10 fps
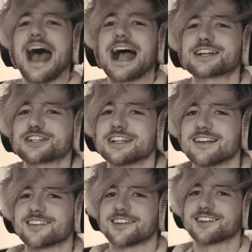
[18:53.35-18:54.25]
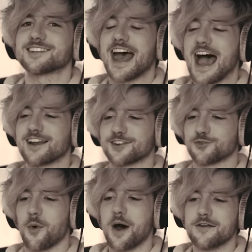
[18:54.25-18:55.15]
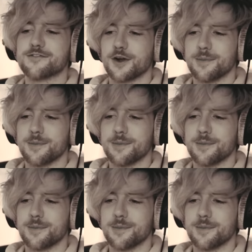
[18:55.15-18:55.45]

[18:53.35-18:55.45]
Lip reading: actually is the saddest one for